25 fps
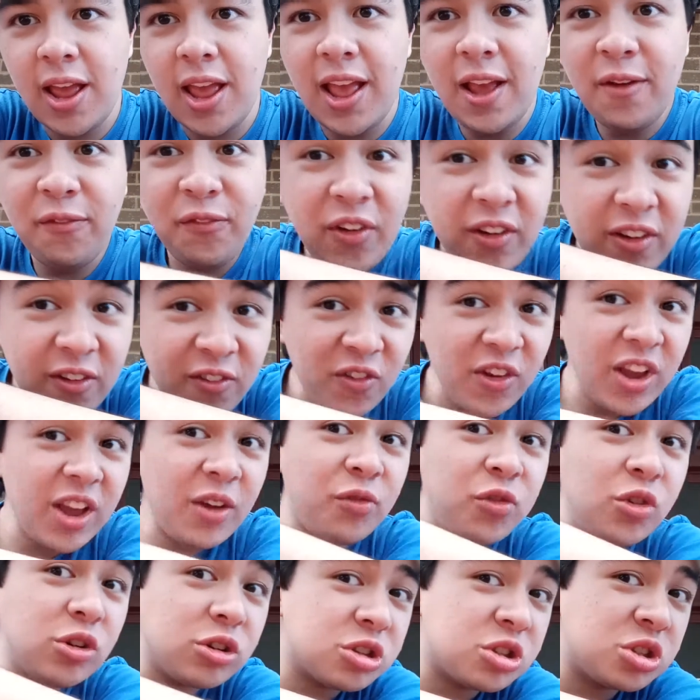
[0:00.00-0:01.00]
if, you,
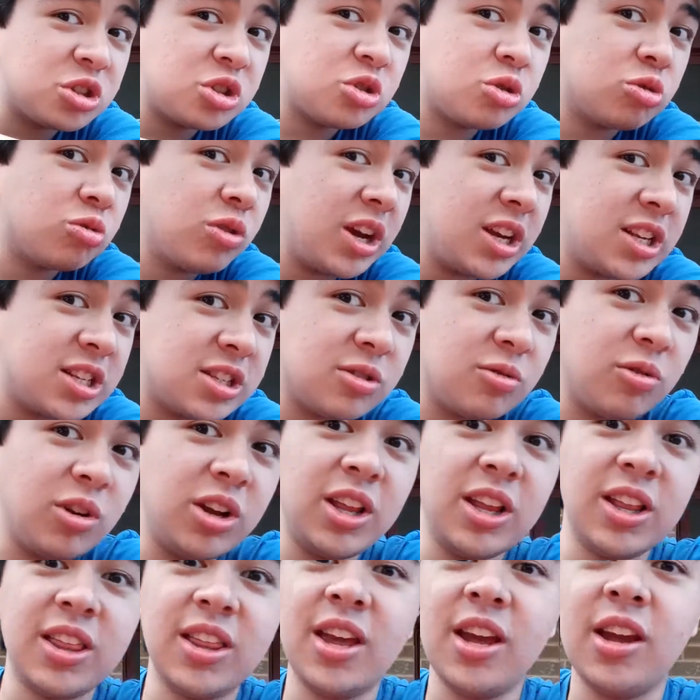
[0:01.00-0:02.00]
if you're stressed or
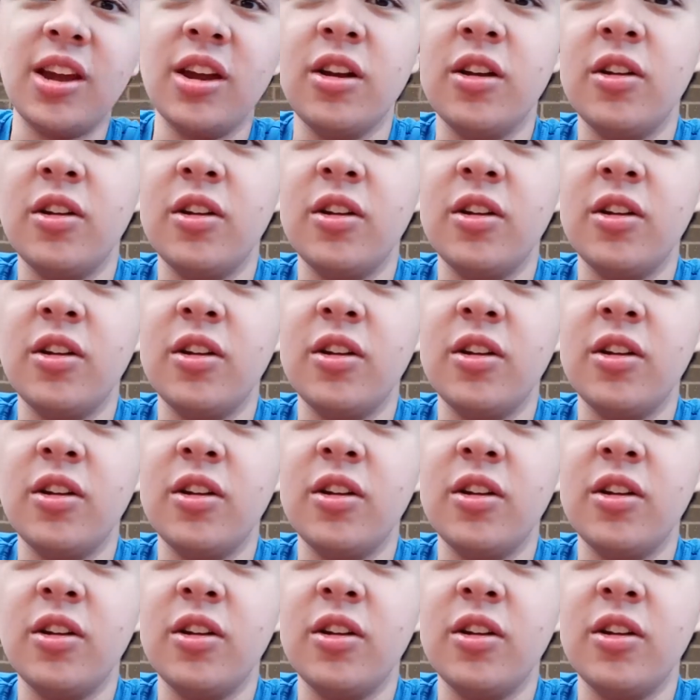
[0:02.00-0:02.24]
anything,